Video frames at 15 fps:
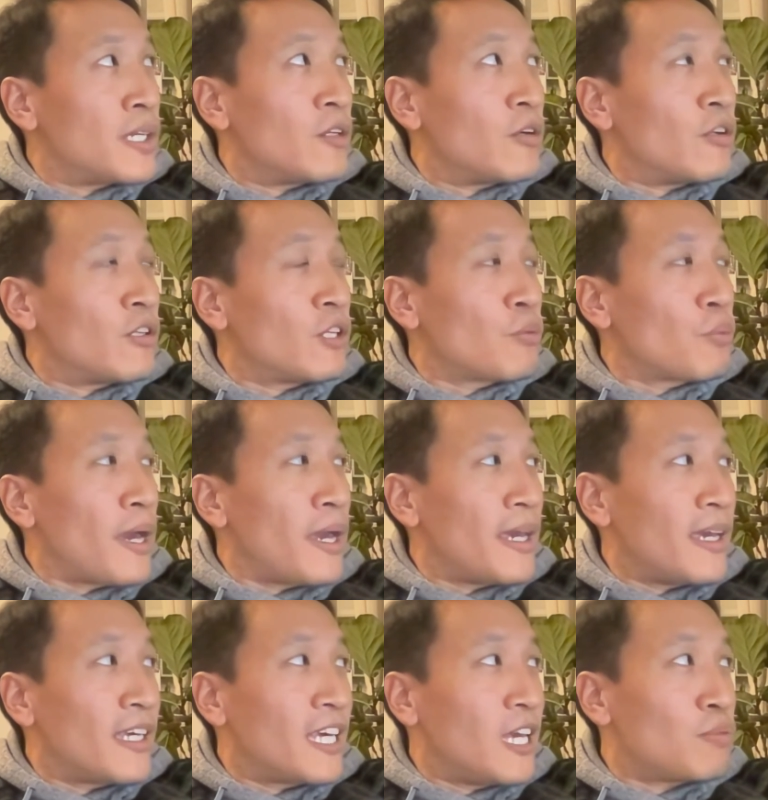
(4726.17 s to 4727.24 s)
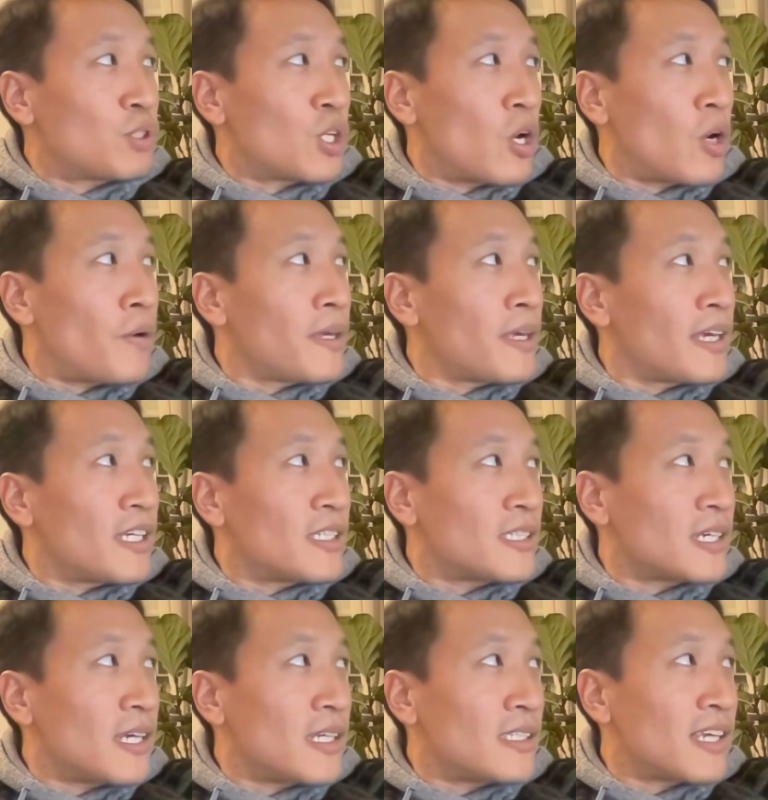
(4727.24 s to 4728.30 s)
The only way it keeps going is
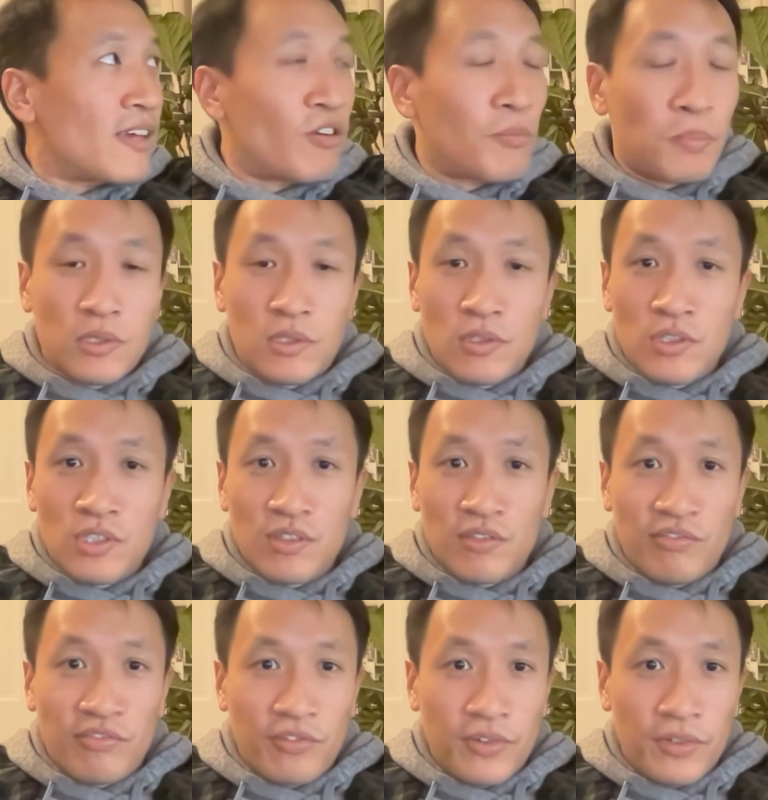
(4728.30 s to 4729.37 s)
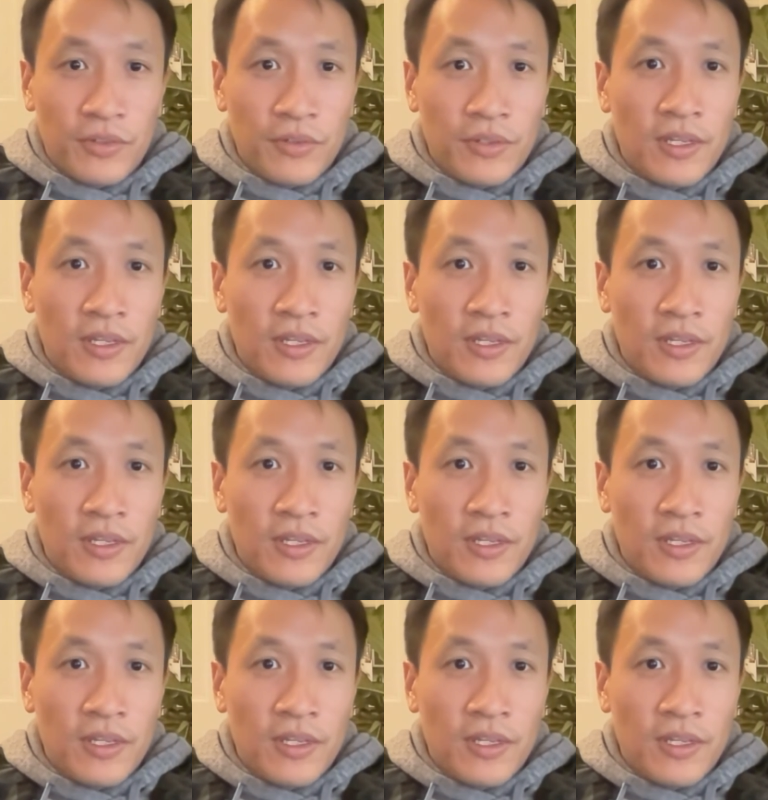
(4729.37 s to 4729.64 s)
if it produces fruit.